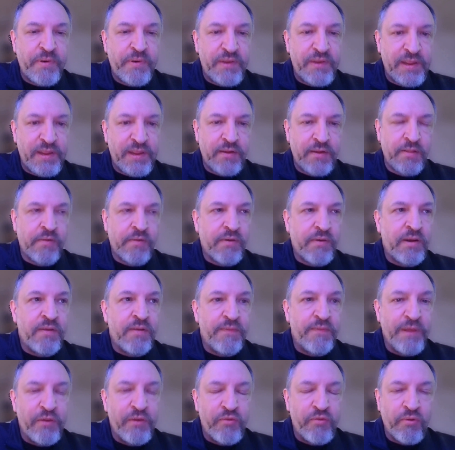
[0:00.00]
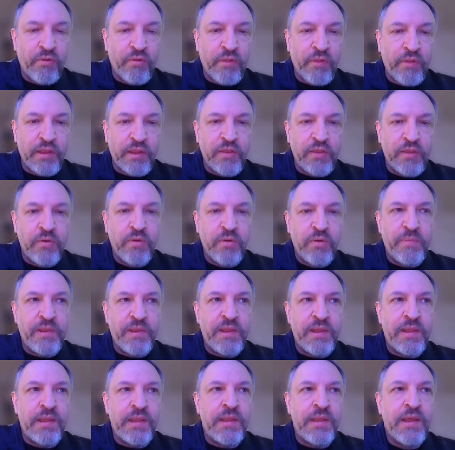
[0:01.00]
particular individual. Like you would
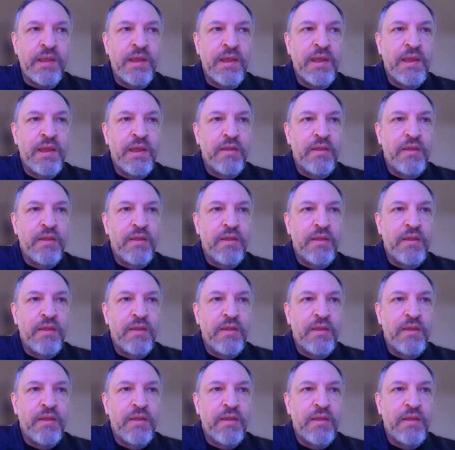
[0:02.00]
be